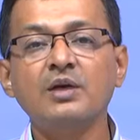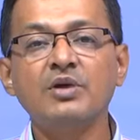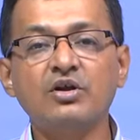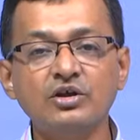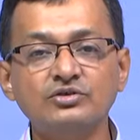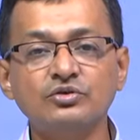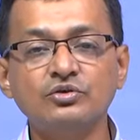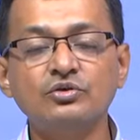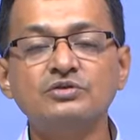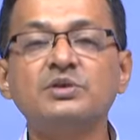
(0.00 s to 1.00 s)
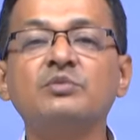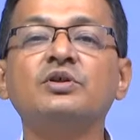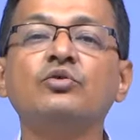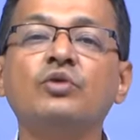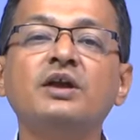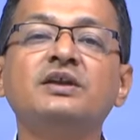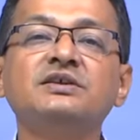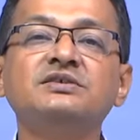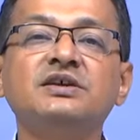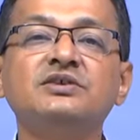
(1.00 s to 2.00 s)
but also some of the local
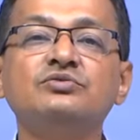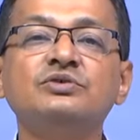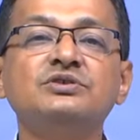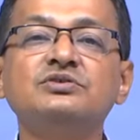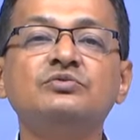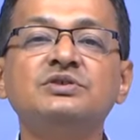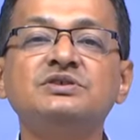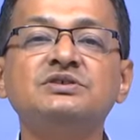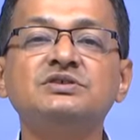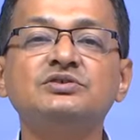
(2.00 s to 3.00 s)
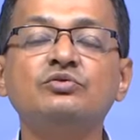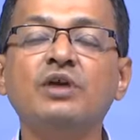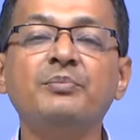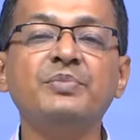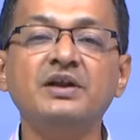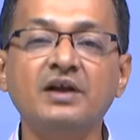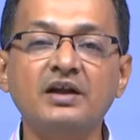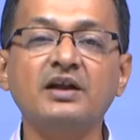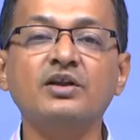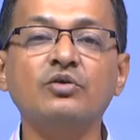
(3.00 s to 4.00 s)
decisions which could have been done
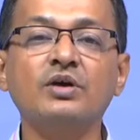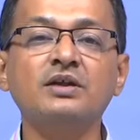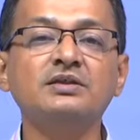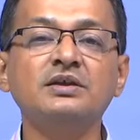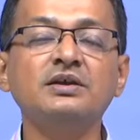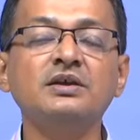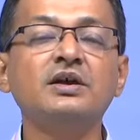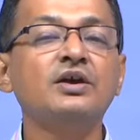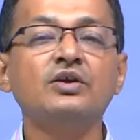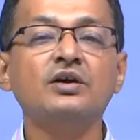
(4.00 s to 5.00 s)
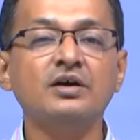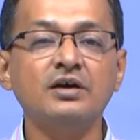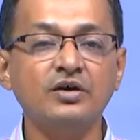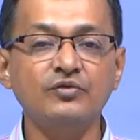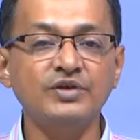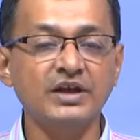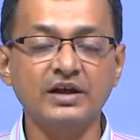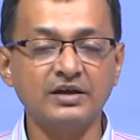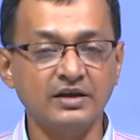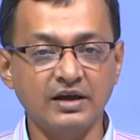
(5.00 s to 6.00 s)
at a local thing, we
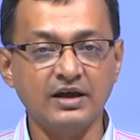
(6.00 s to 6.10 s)
can